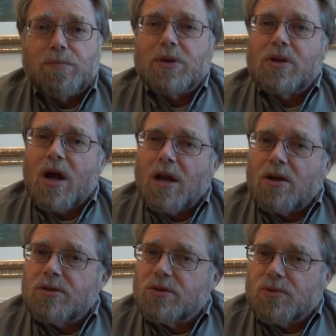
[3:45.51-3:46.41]
but not
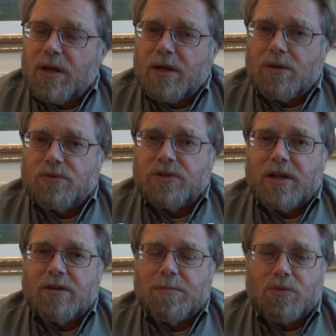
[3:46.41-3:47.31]
on the grounds
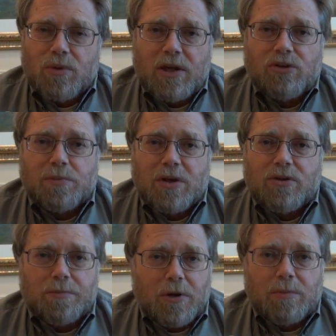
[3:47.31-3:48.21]
that had been raised by
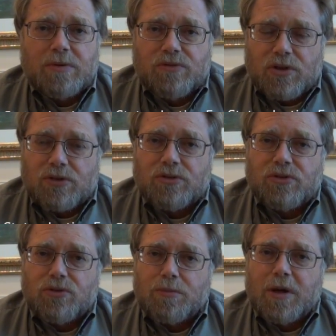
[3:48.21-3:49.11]
the Department of
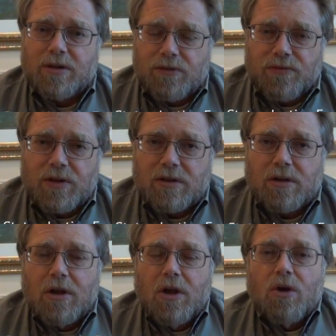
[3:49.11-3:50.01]
Justice or by the defendant.